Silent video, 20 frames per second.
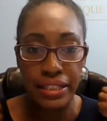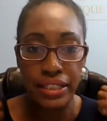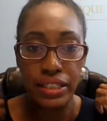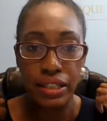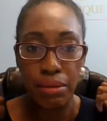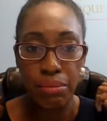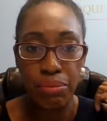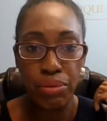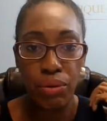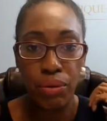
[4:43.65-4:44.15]

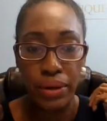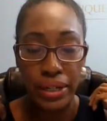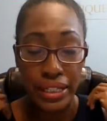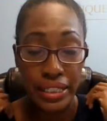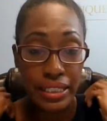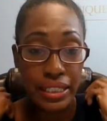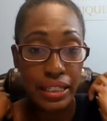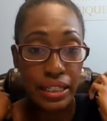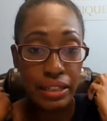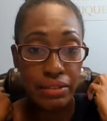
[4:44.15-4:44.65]
some
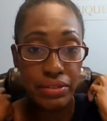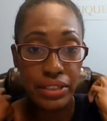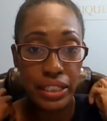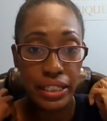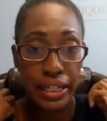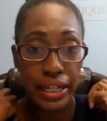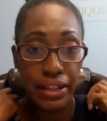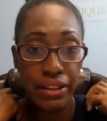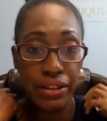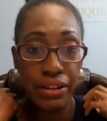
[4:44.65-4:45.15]
point to live
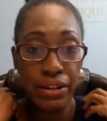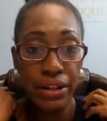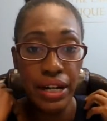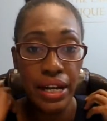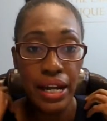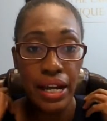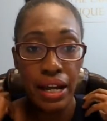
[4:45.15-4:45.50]
together.